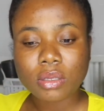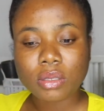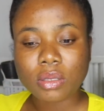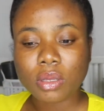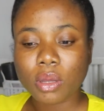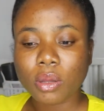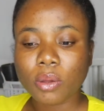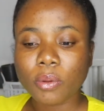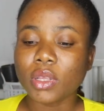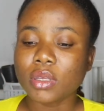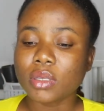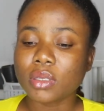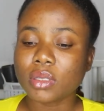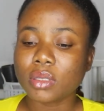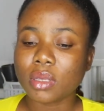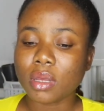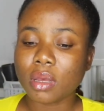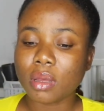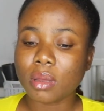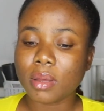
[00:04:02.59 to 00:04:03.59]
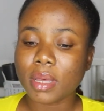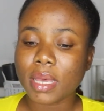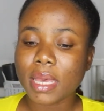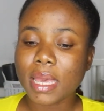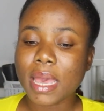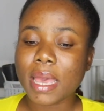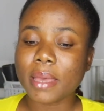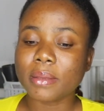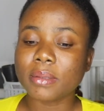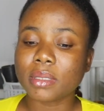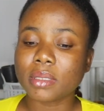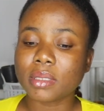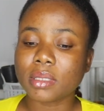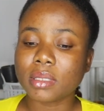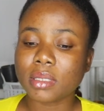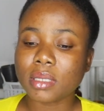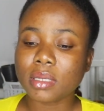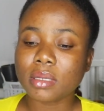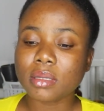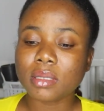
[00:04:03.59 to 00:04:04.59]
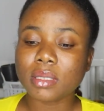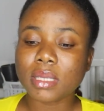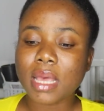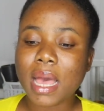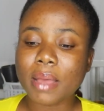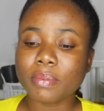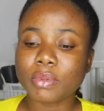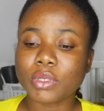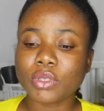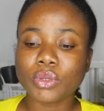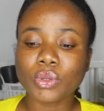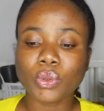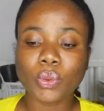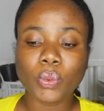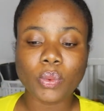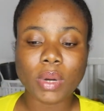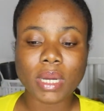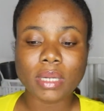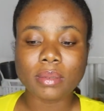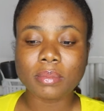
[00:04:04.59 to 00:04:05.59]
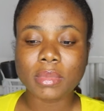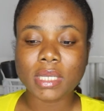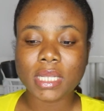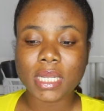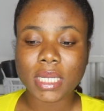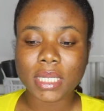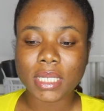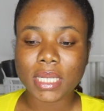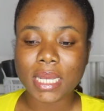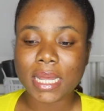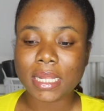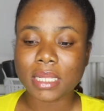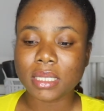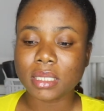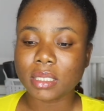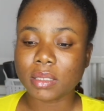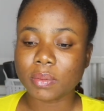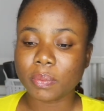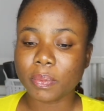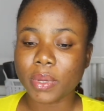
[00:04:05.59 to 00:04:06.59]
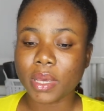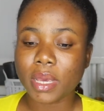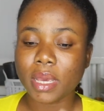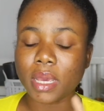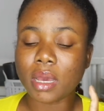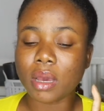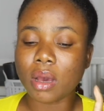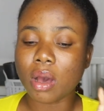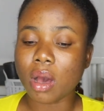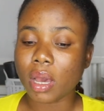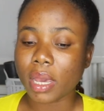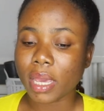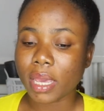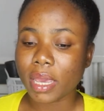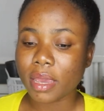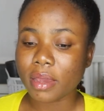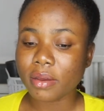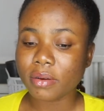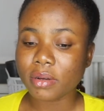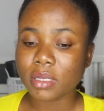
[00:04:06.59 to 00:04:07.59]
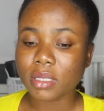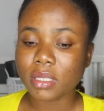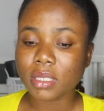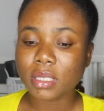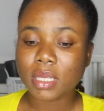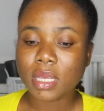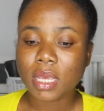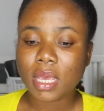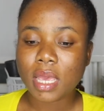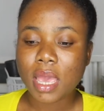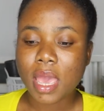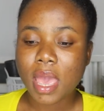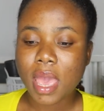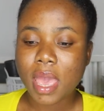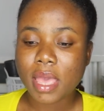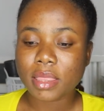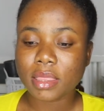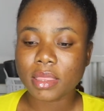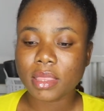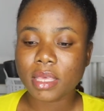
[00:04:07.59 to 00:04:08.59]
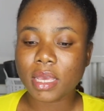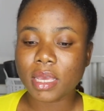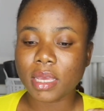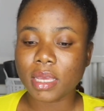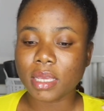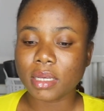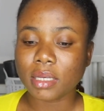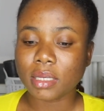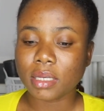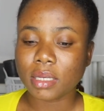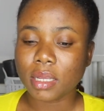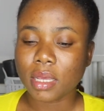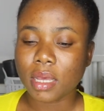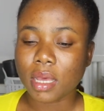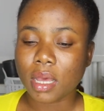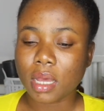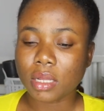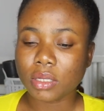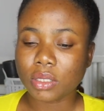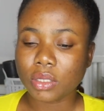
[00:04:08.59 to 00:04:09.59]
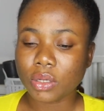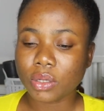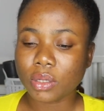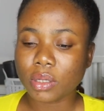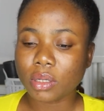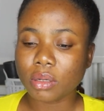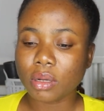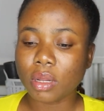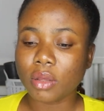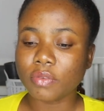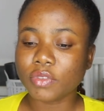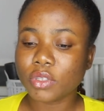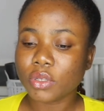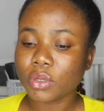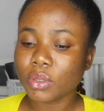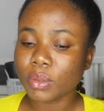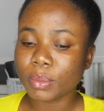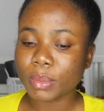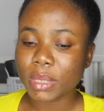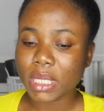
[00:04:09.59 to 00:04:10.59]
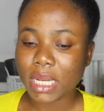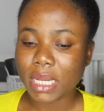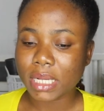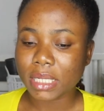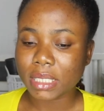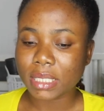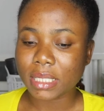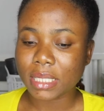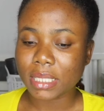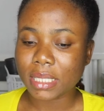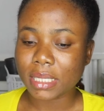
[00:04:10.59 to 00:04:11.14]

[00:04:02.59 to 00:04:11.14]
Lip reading: So it entails up to $1 million per occurrence, and then a total of $2 million.